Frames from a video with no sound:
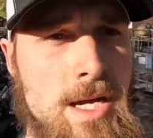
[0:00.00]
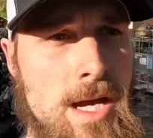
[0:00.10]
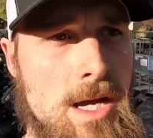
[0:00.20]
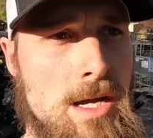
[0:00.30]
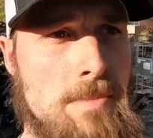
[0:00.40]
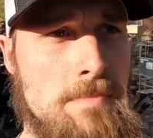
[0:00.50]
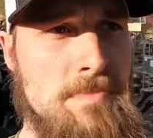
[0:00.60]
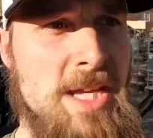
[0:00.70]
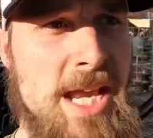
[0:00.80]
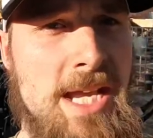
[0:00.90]

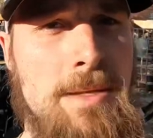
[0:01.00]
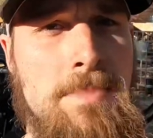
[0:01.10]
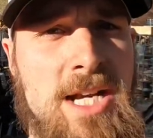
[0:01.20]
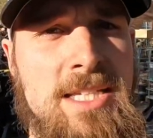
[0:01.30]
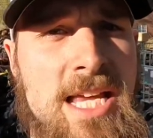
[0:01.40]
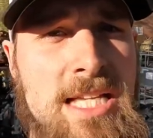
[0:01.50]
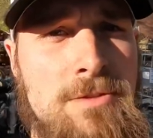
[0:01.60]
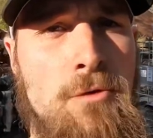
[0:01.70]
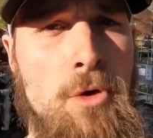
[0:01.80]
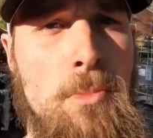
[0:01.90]
and because it
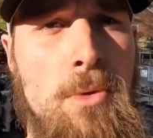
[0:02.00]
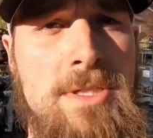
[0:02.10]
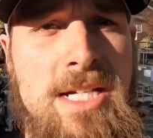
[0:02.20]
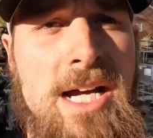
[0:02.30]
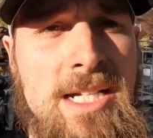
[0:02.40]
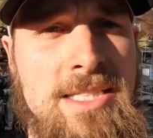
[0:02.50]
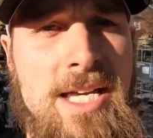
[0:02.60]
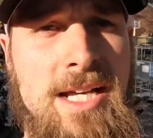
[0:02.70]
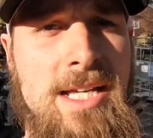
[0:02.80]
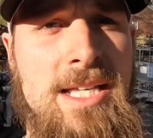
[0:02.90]
has 4 points of
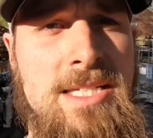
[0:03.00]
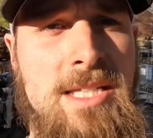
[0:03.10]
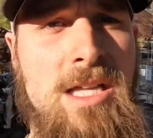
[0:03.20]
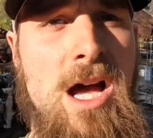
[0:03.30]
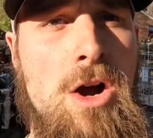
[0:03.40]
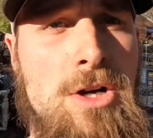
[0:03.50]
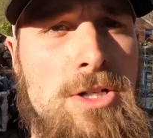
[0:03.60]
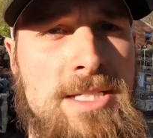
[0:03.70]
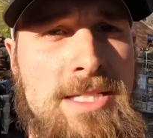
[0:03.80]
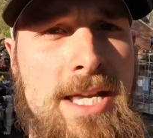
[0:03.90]
contact, it's a lot
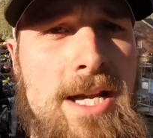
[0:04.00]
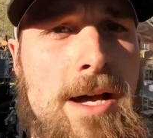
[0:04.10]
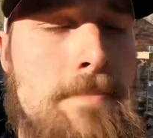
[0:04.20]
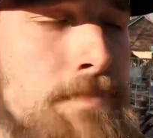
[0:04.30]
harder to set up.